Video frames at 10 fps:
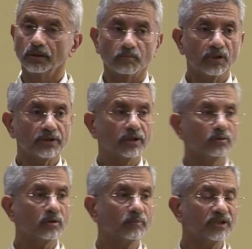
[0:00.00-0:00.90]
But
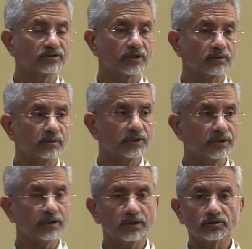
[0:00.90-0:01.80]
economic
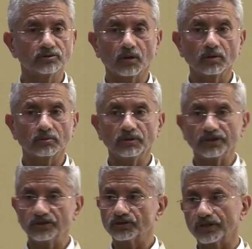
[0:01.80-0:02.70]
security is not only
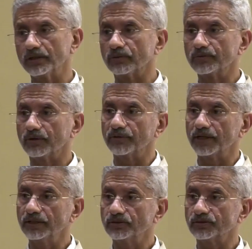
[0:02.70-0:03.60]
the state of your
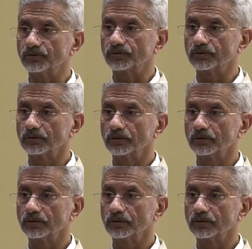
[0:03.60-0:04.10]
finances.